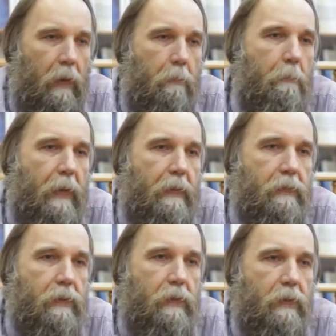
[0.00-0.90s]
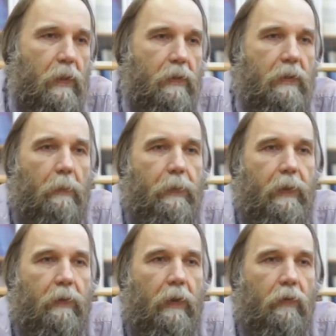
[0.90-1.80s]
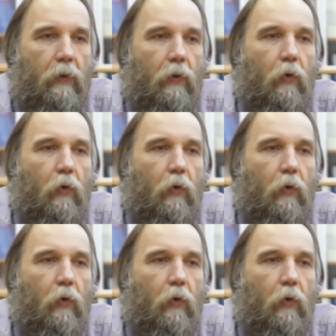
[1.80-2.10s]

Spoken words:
means something that